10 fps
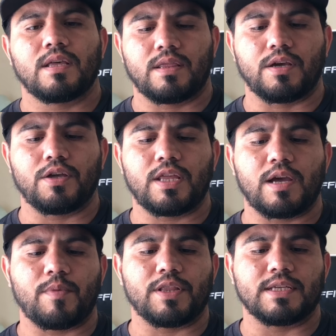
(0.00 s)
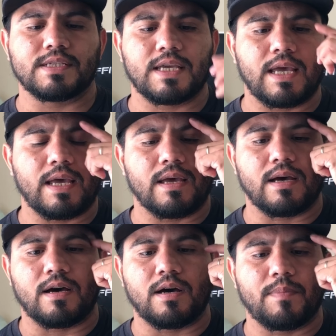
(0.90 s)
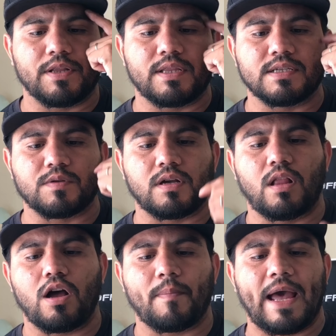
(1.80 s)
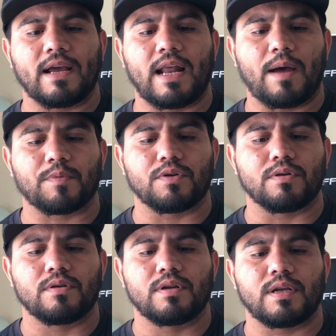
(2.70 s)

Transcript: The good thing about this kit, about this Glock Mag Adapter,